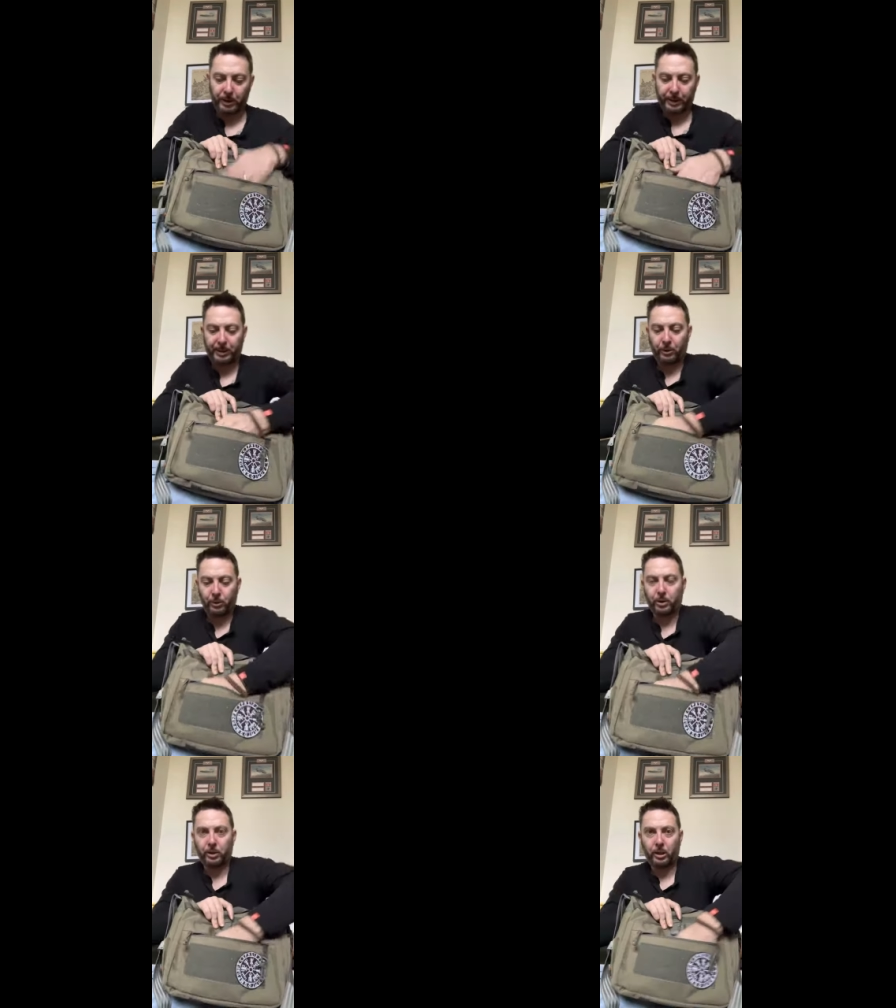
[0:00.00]
There's no
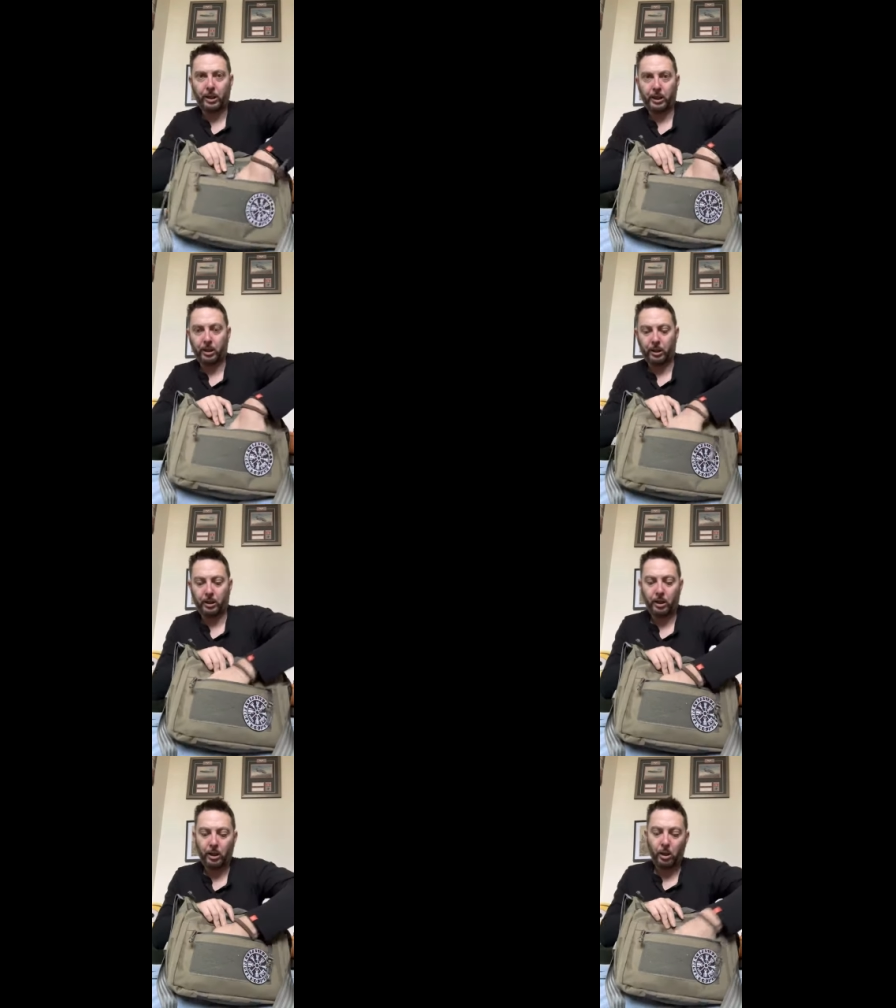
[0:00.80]
kind of like uh,
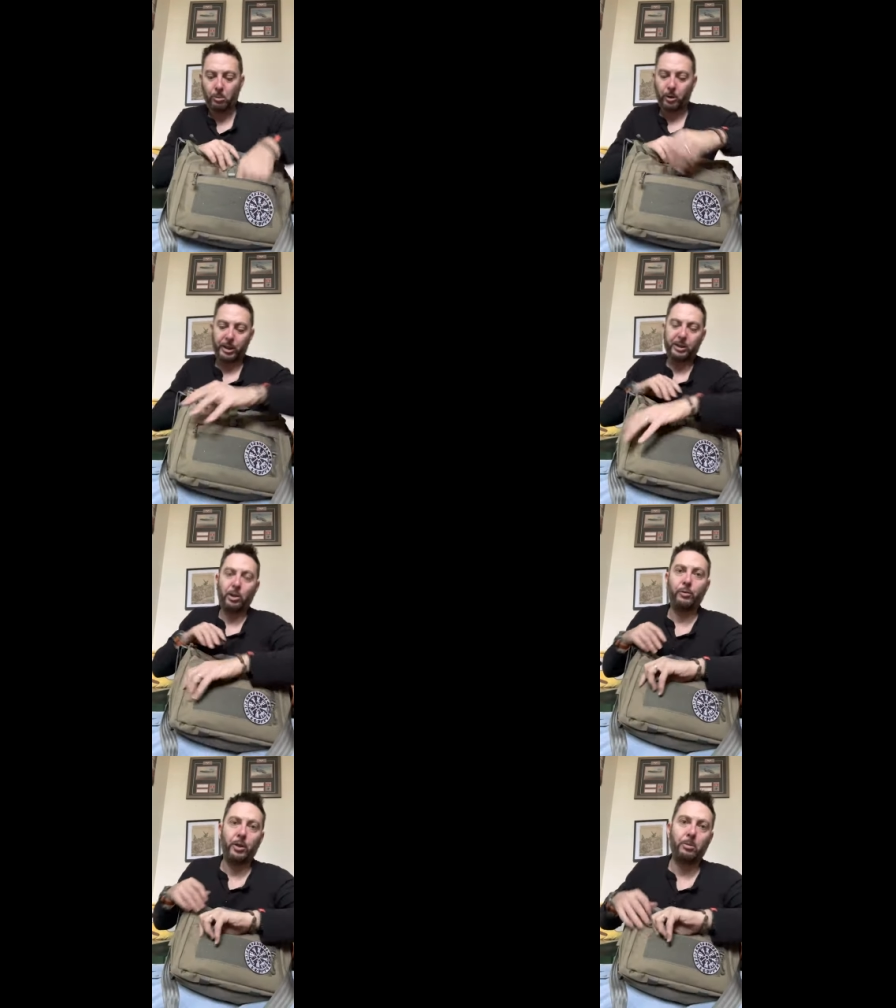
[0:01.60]
pockets
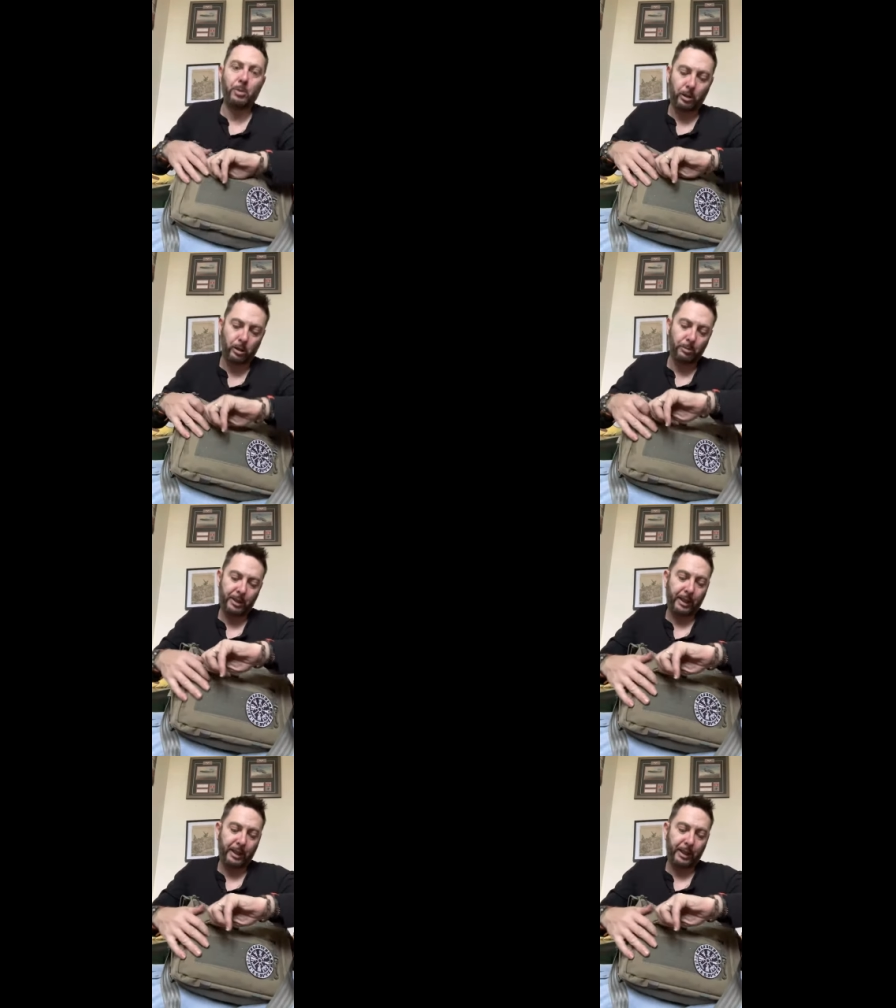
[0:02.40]
after the compartment.